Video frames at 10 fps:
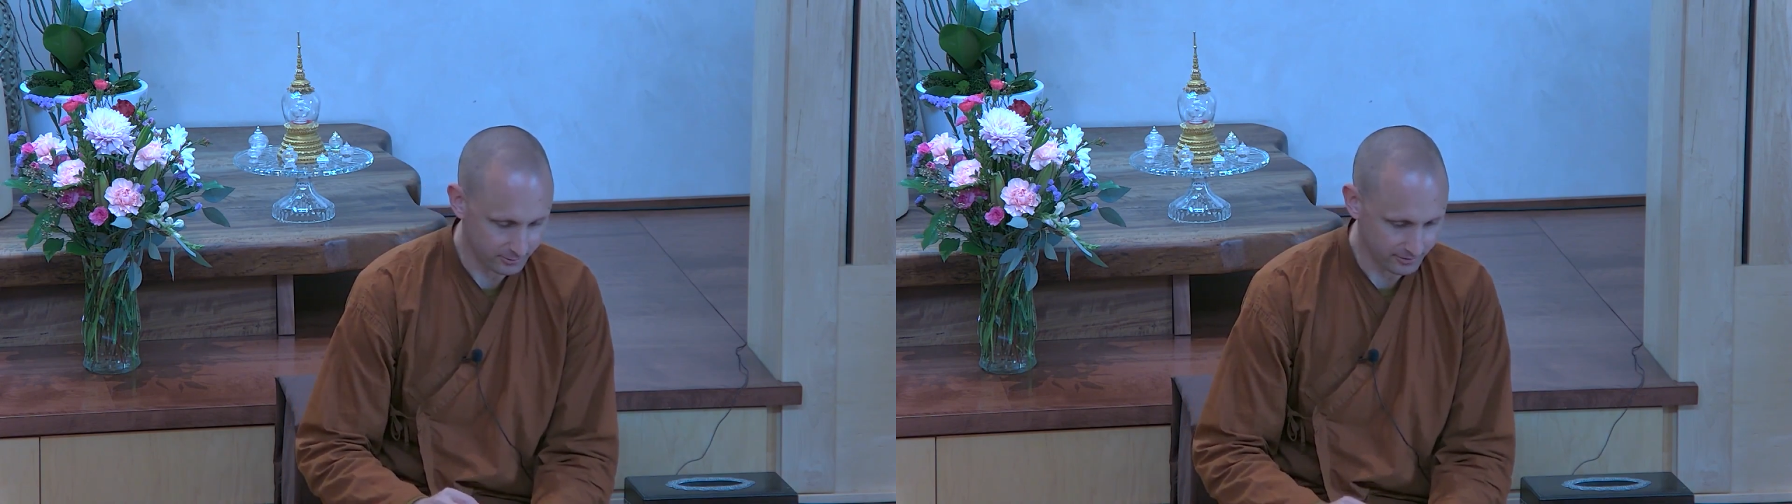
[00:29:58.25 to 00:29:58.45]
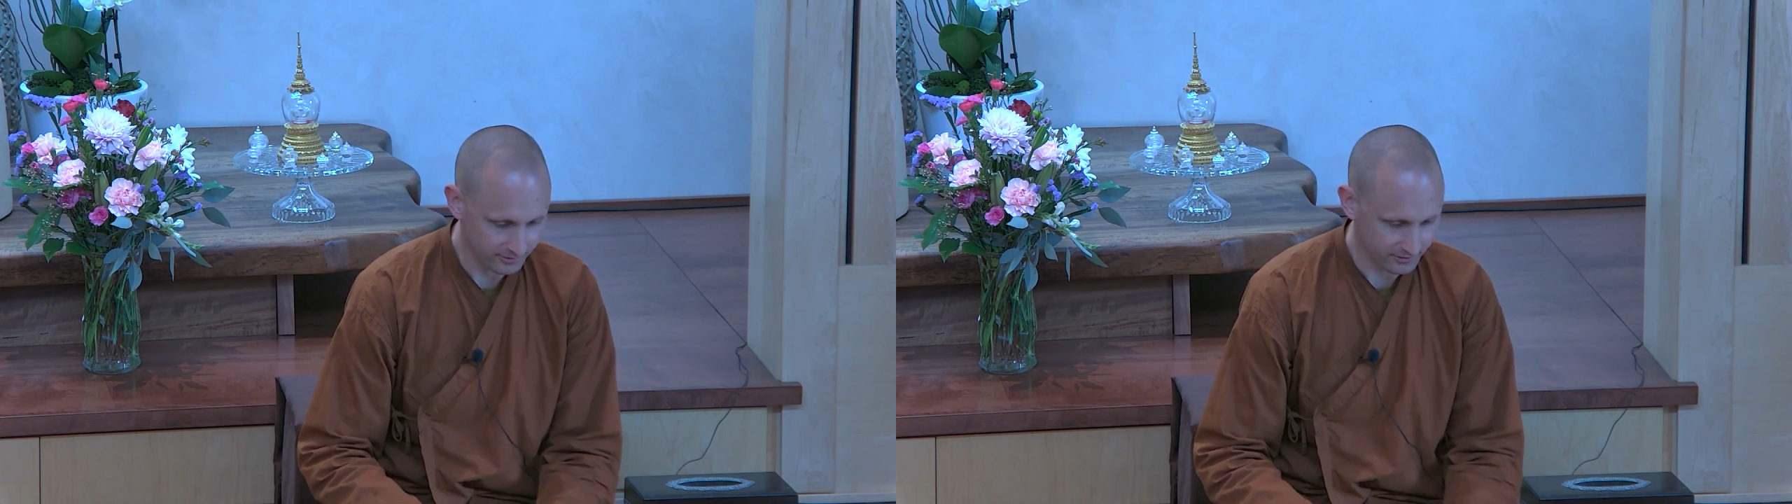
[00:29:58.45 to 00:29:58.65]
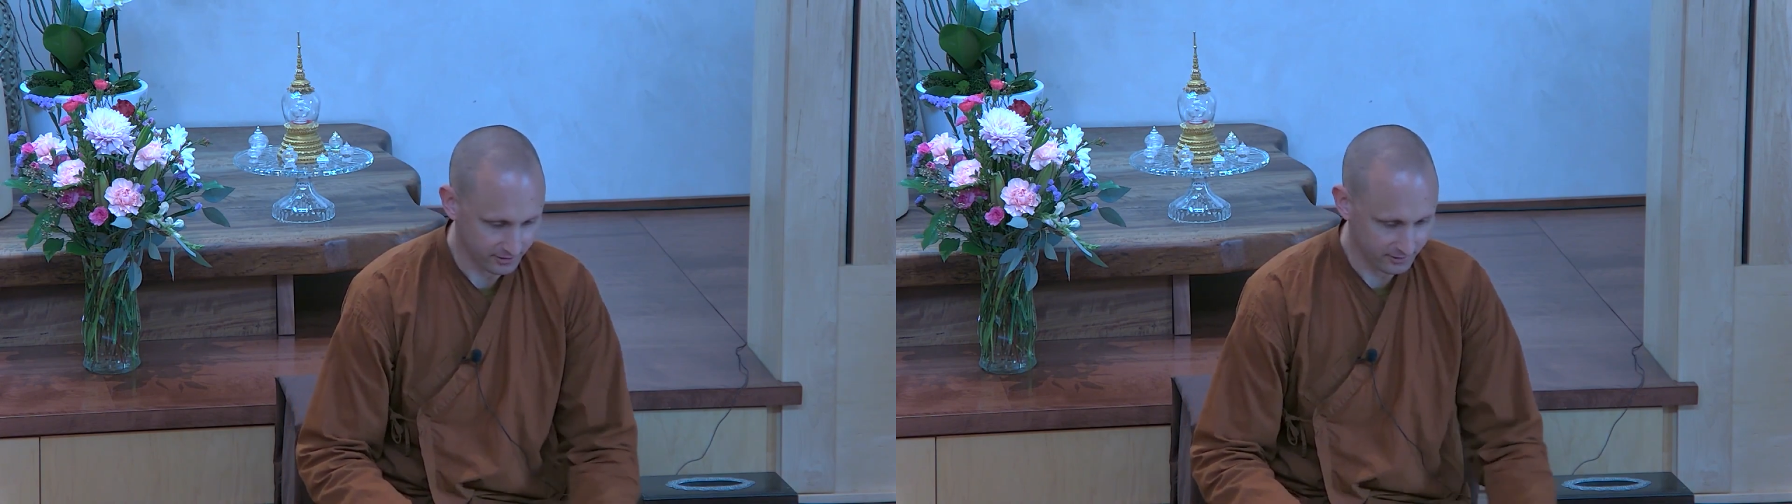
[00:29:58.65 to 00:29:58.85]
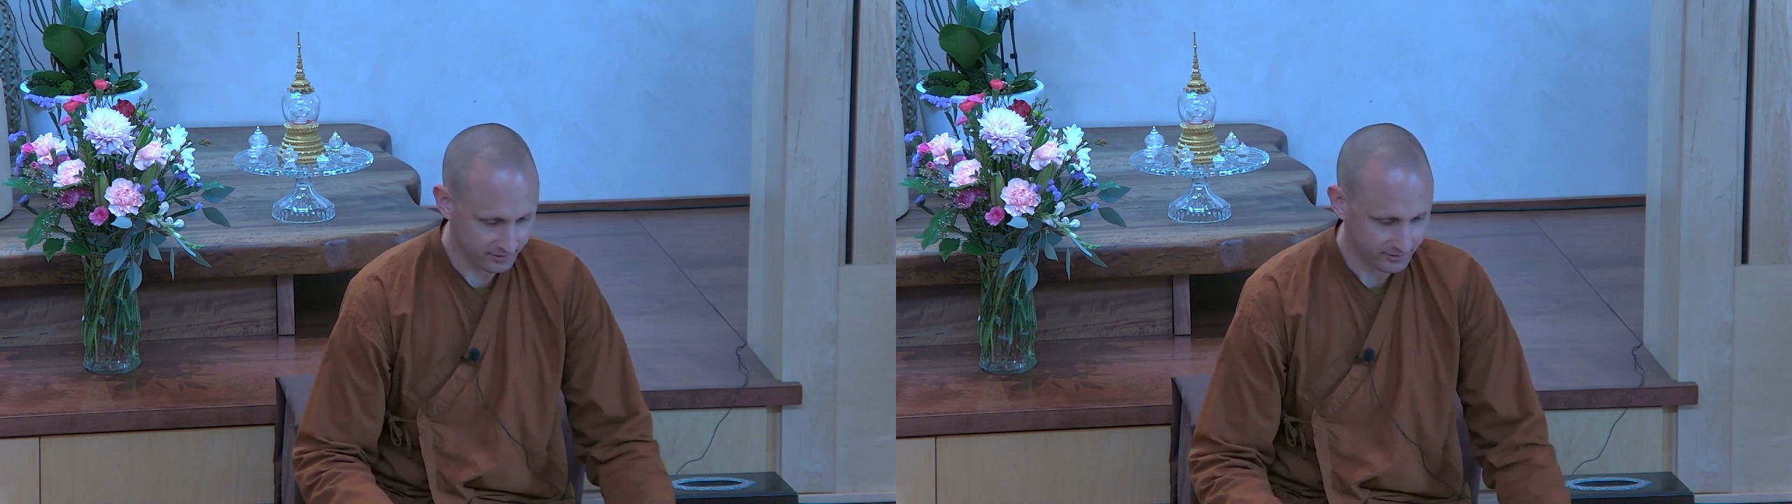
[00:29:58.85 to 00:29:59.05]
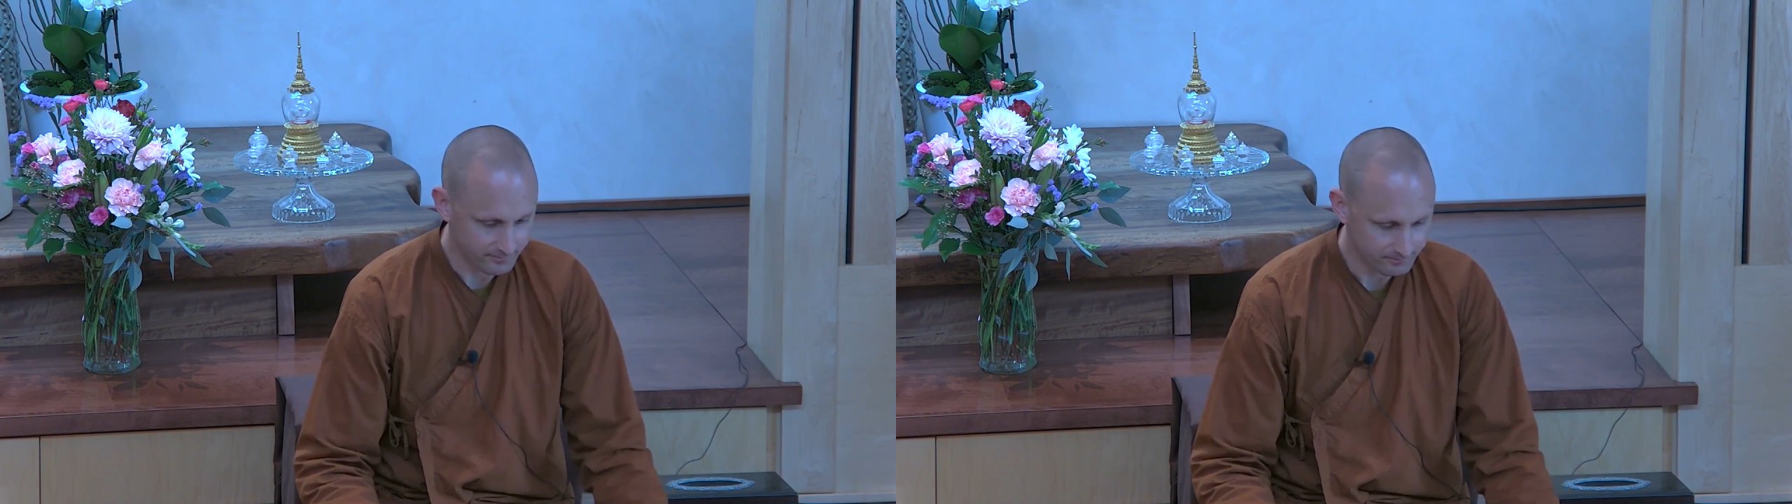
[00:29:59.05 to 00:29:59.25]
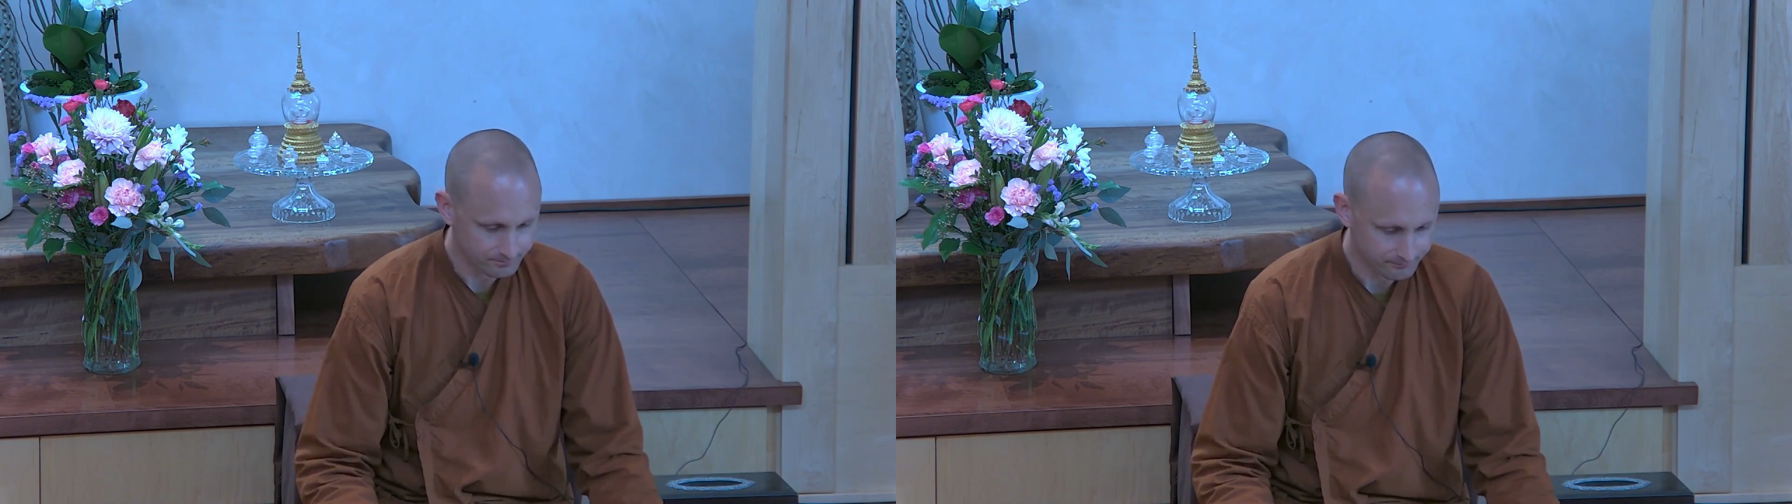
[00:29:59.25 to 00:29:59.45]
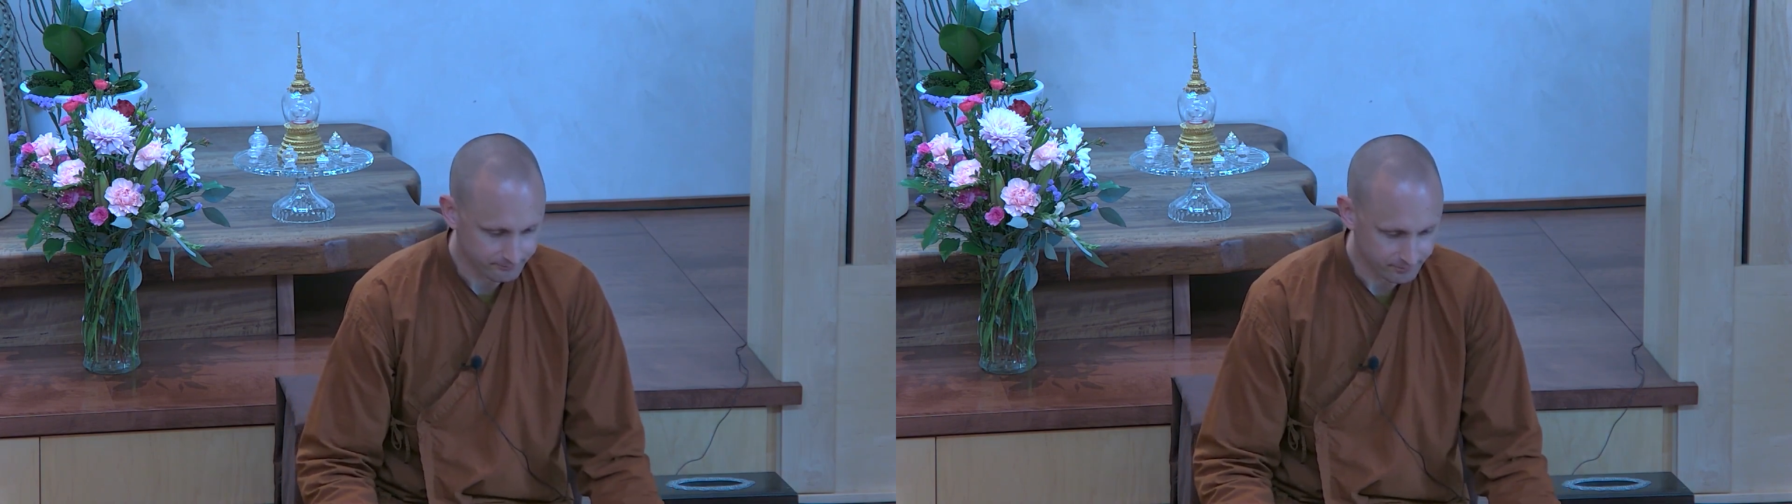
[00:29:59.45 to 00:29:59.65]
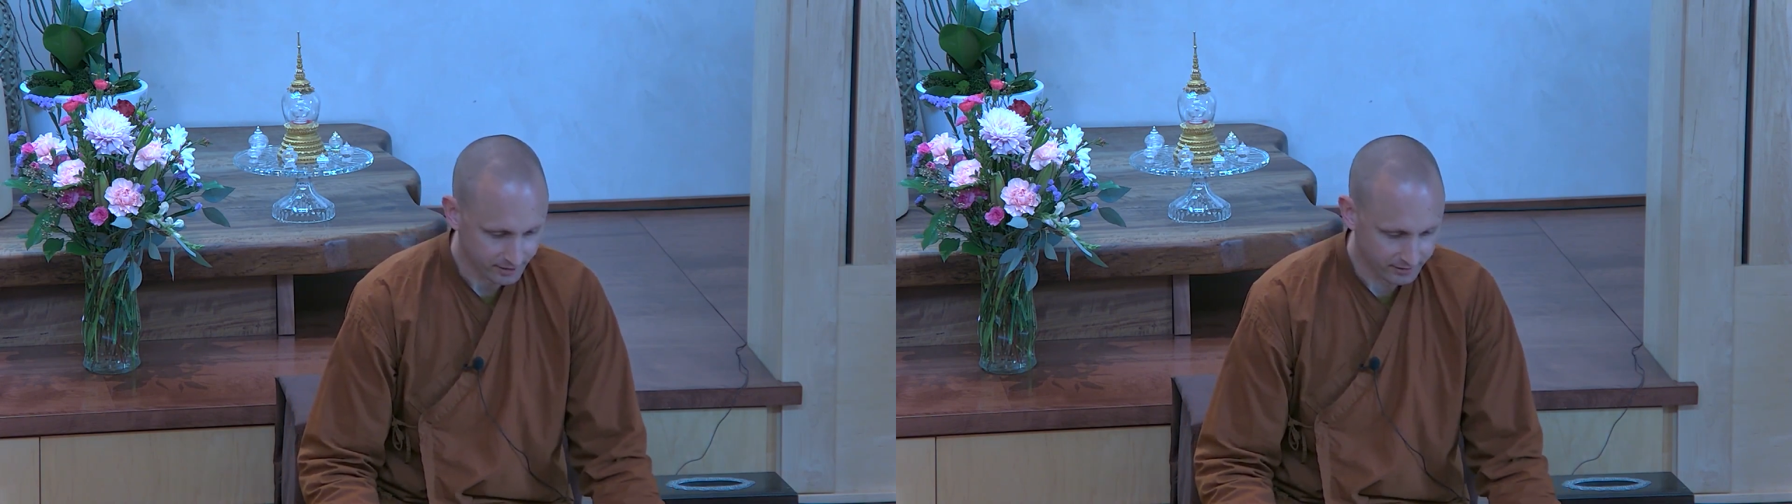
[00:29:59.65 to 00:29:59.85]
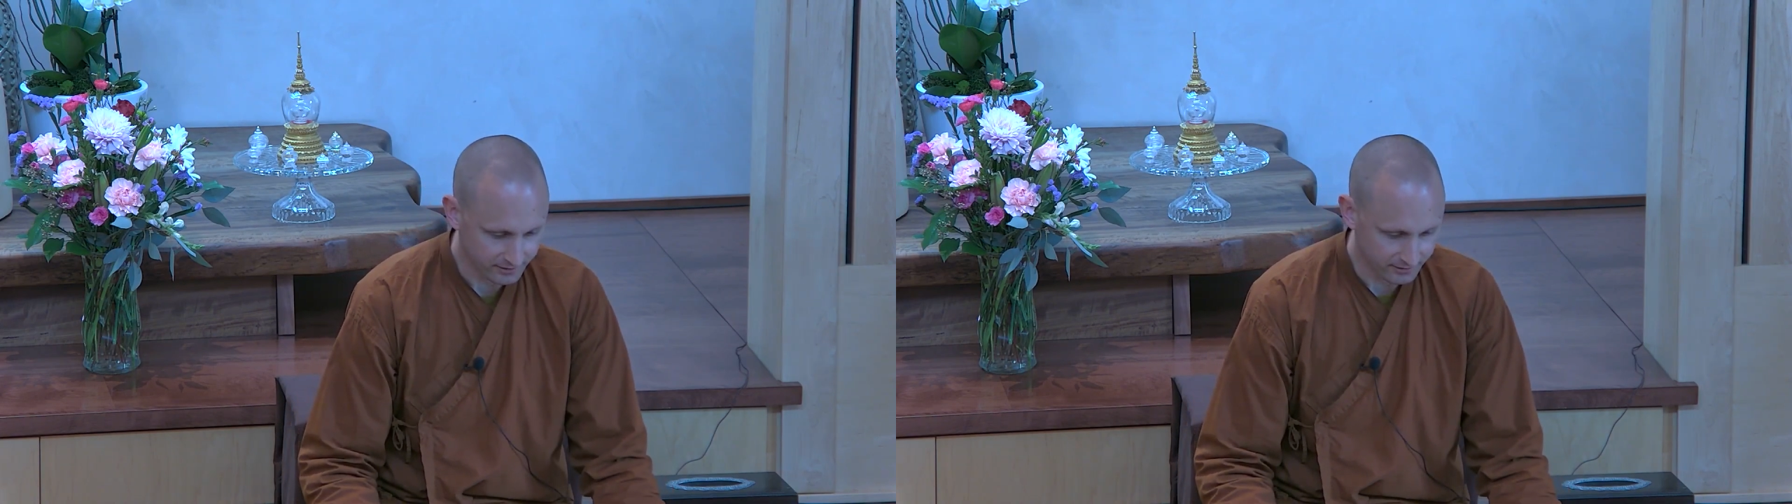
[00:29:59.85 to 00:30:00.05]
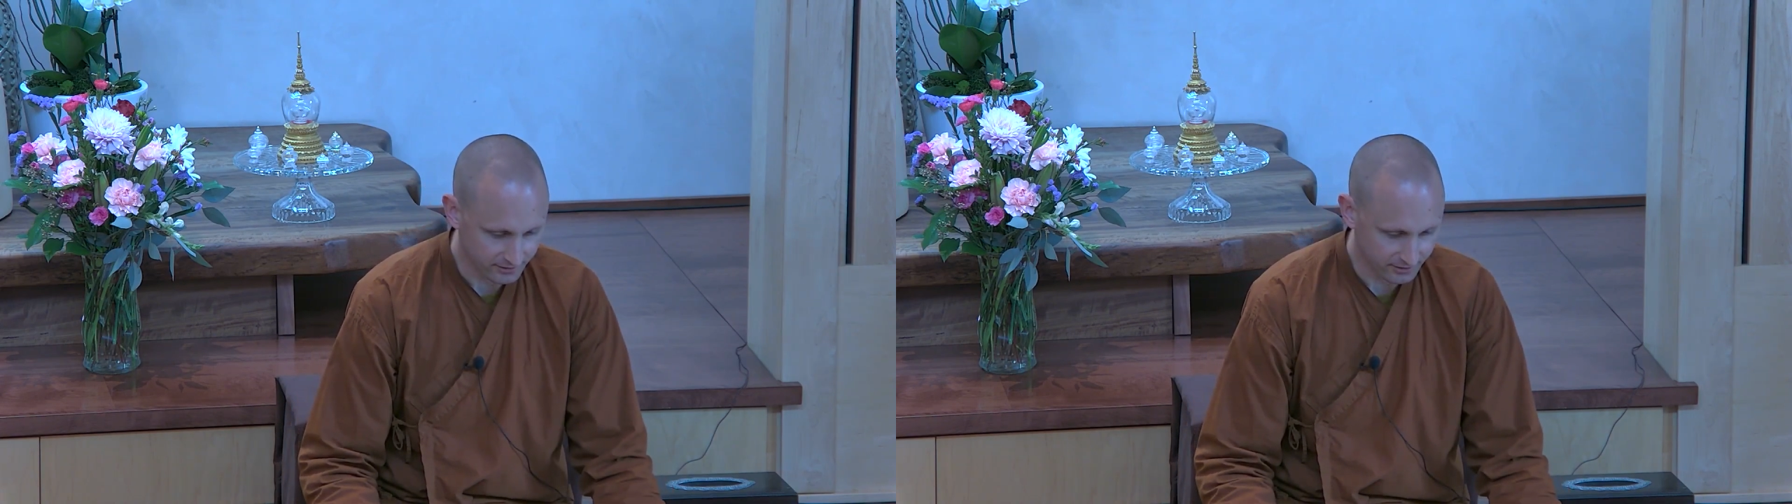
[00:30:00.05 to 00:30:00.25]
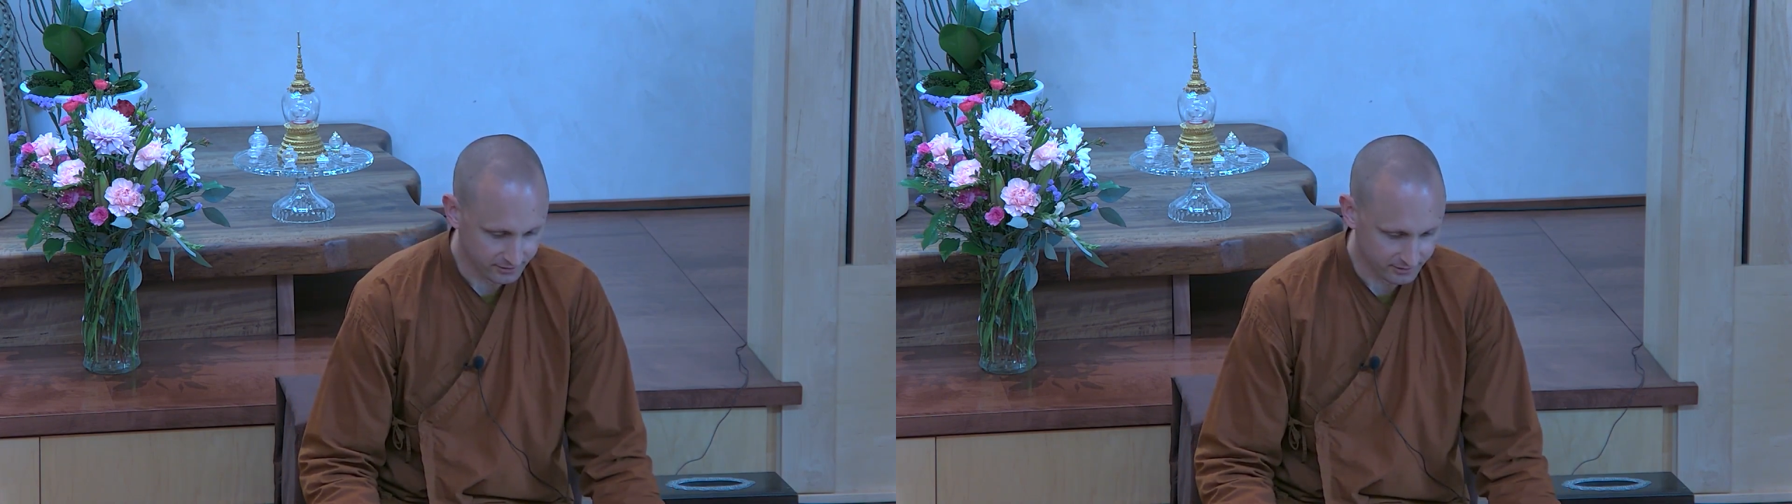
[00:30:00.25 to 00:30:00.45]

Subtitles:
state, a distinction